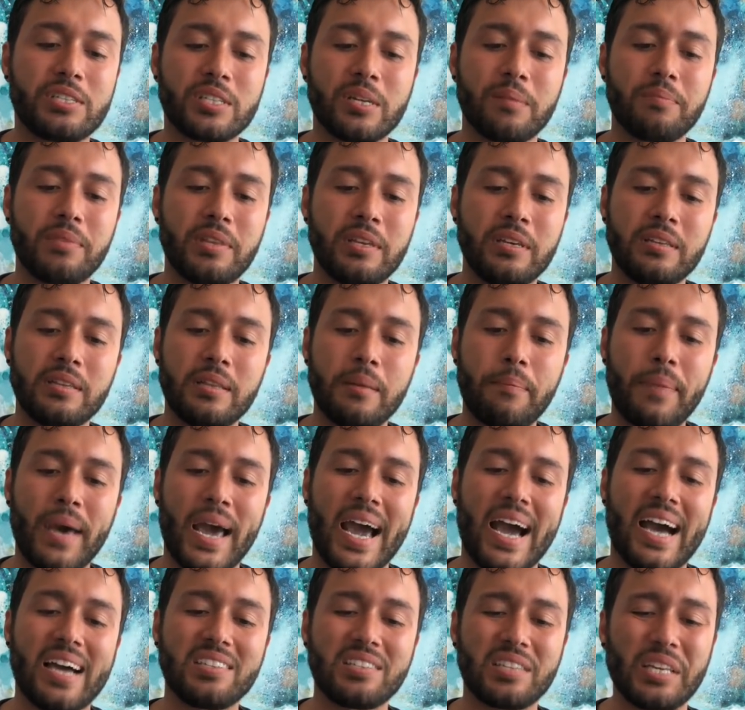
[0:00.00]
something in the
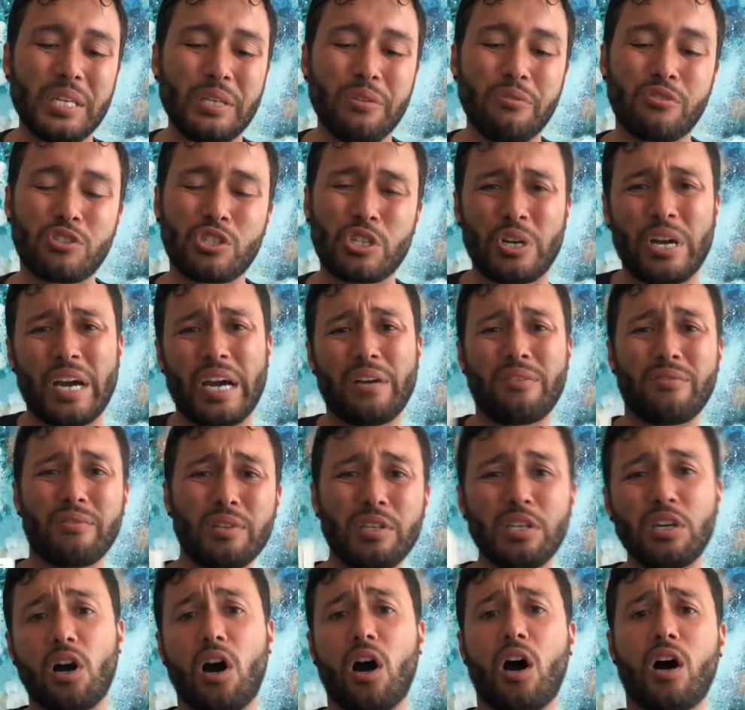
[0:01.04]
past that you've tried
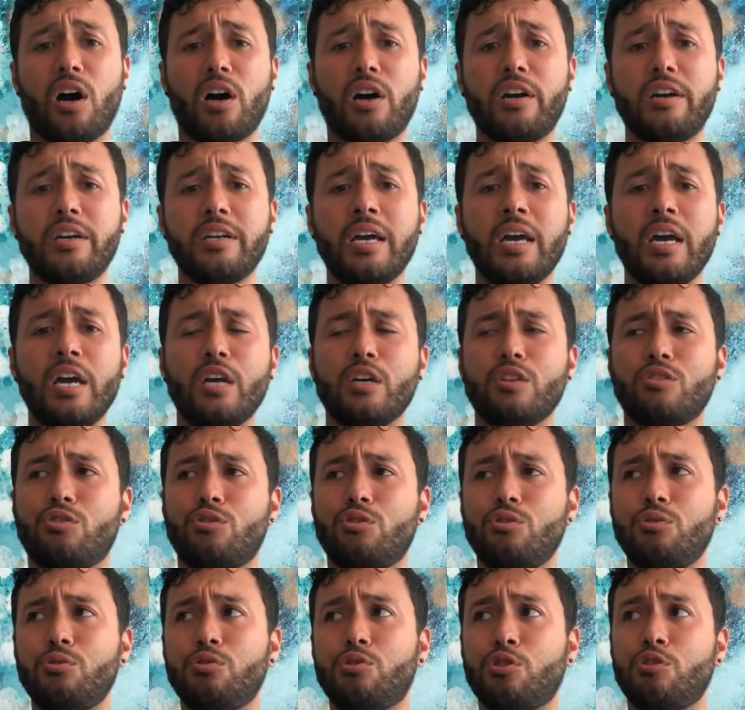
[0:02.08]
really hard
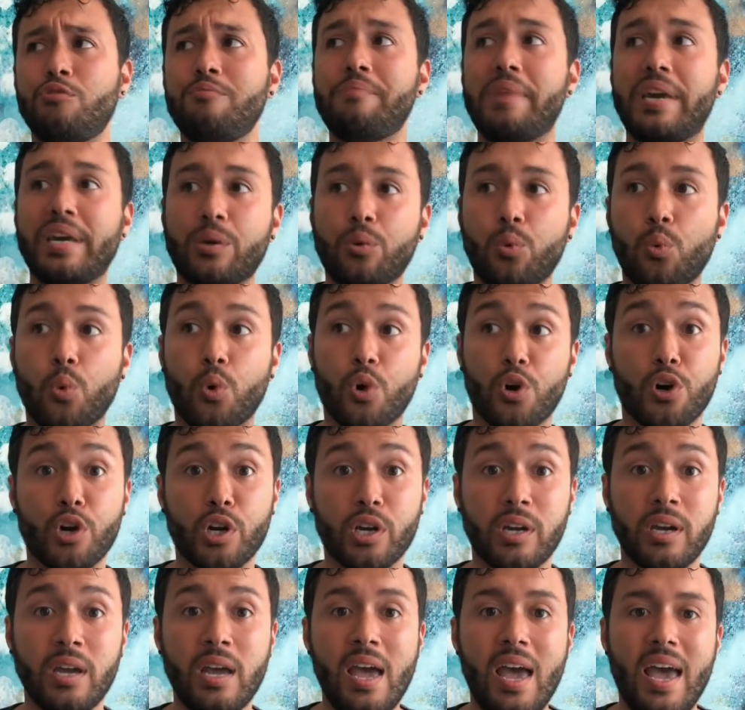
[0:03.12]
to, to make
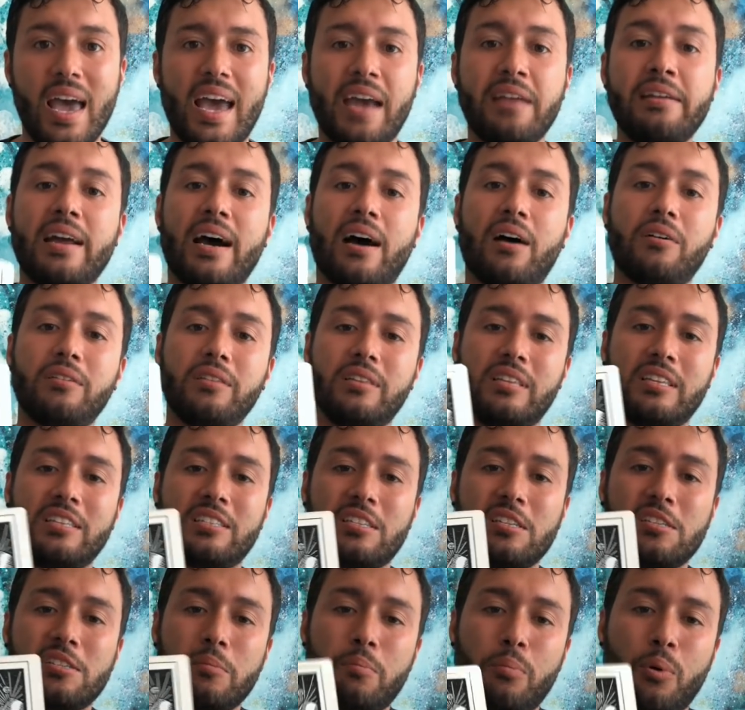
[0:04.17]
work. And now
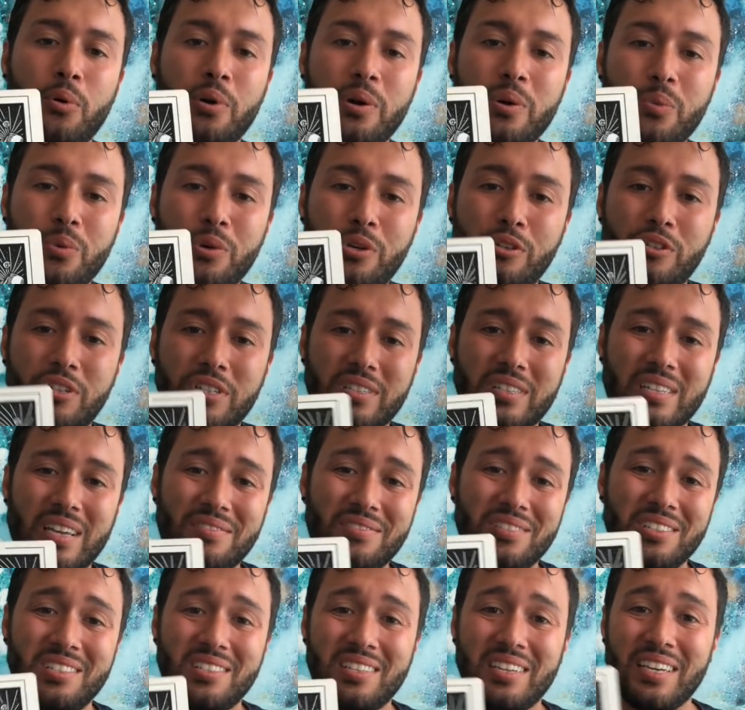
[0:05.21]
this is a point where you just
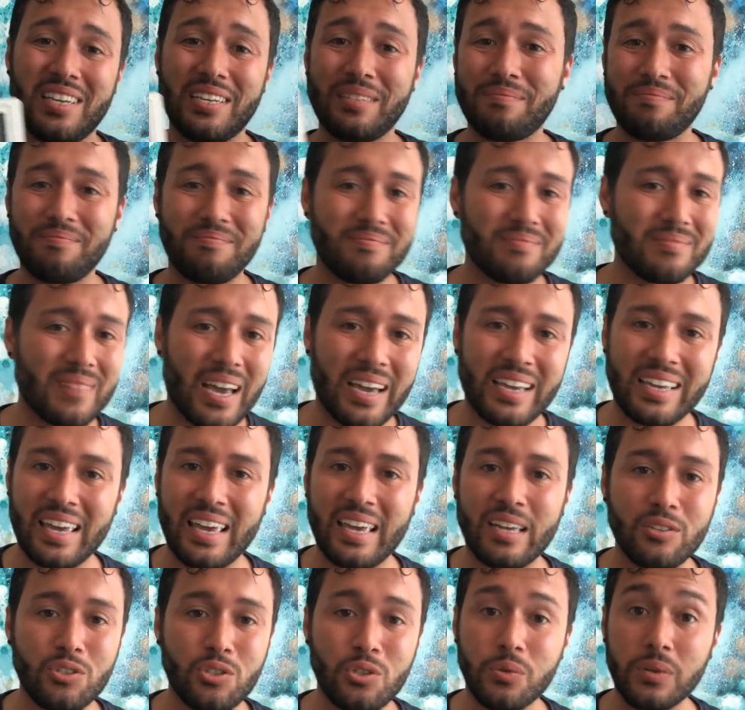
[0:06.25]
have to say, I
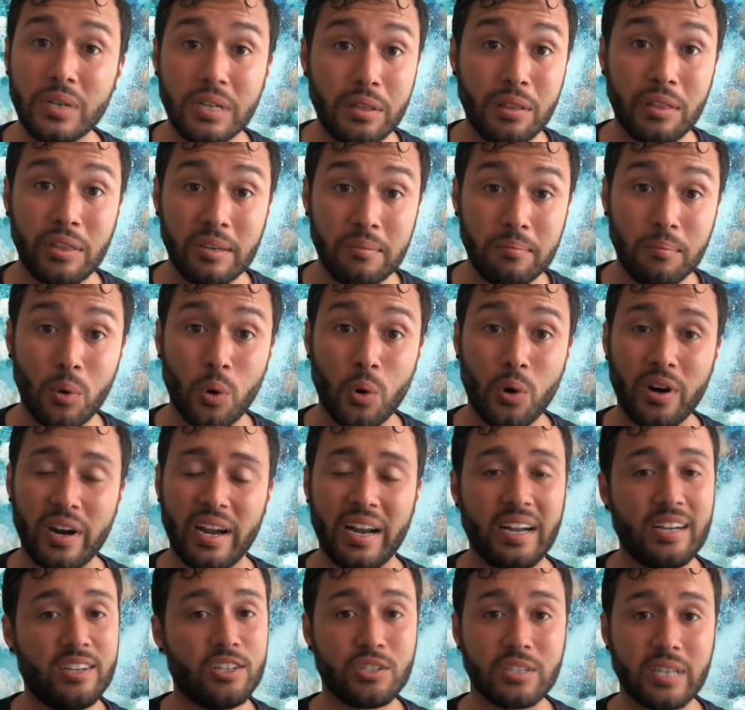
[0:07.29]
can't do anything more and
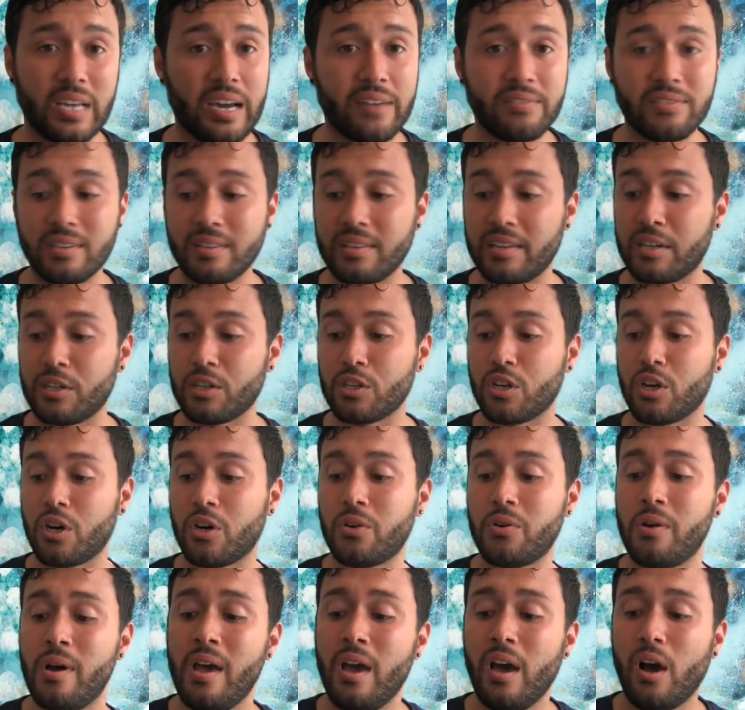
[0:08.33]
I just have to let it
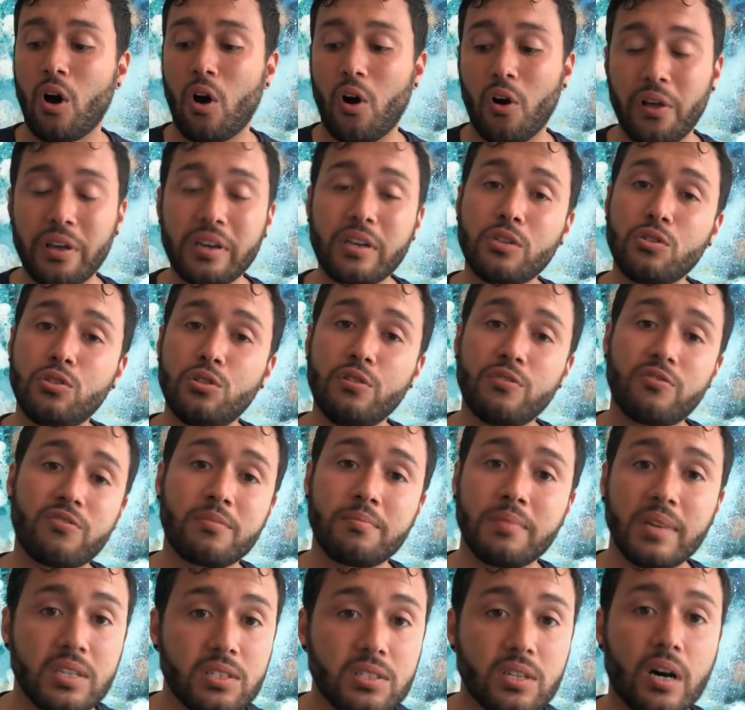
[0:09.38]
go. All I could do for
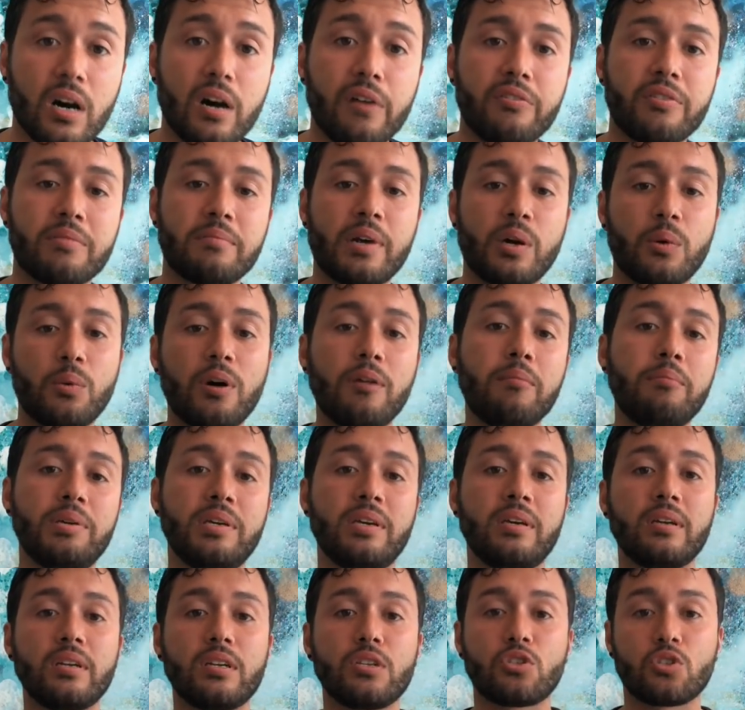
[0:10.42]
myself and my
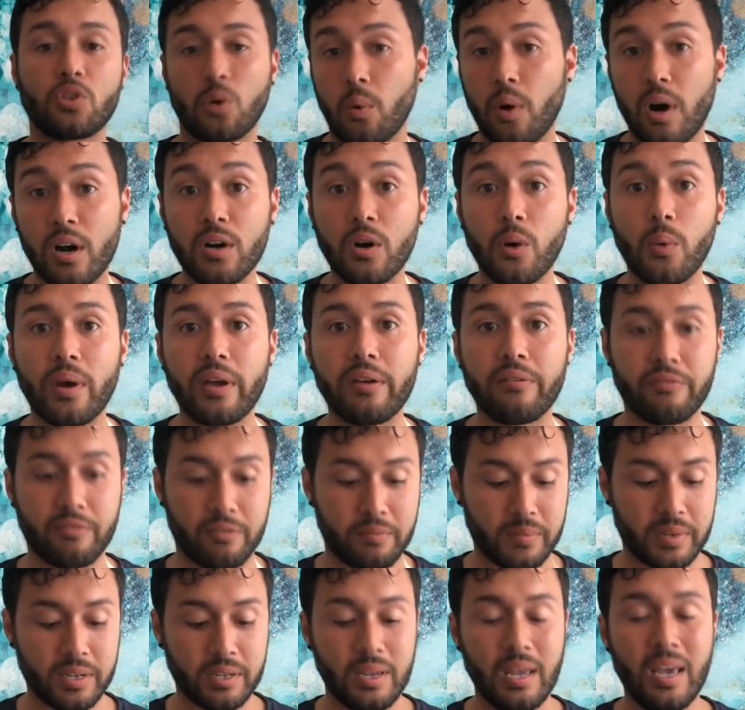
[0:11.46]
well-being is to walk away from
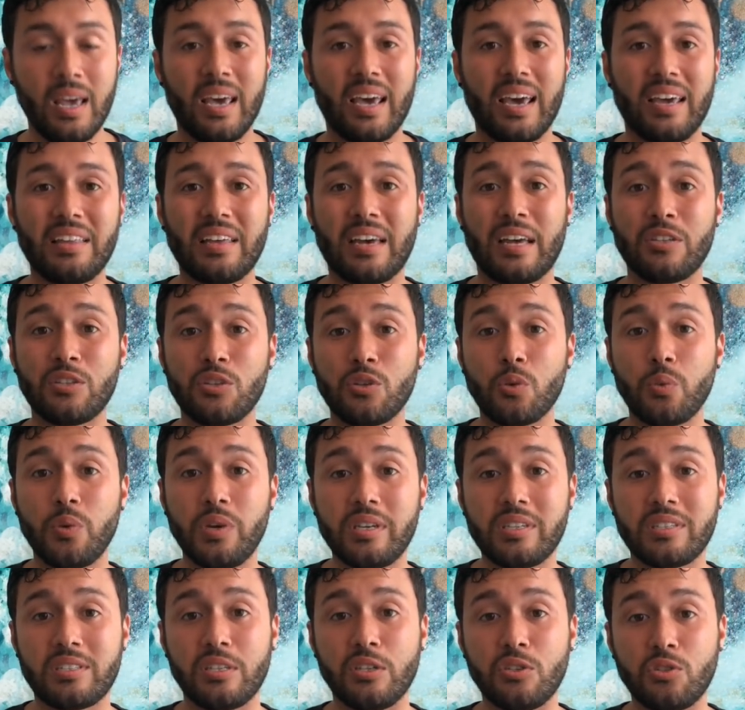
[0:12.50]
it. And the end of the week
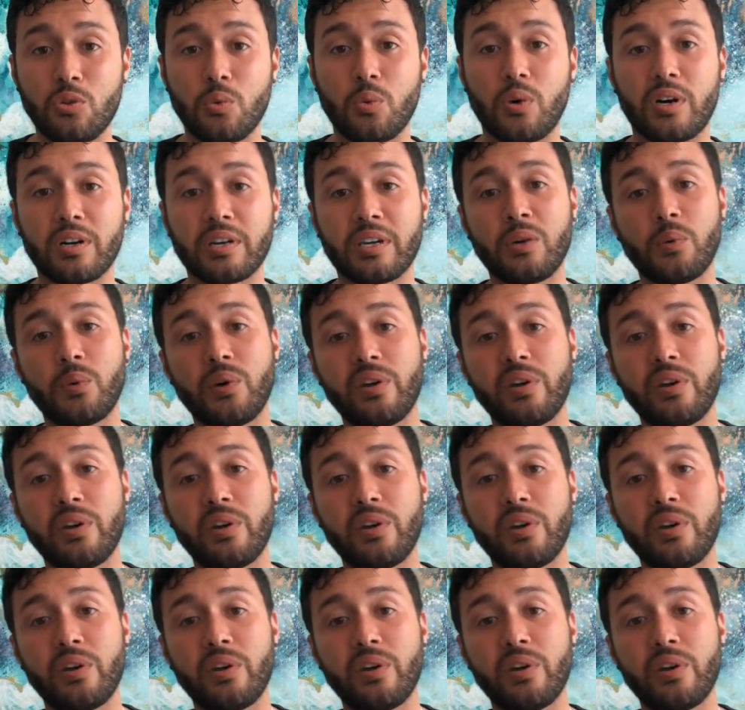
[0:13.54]
sees you walking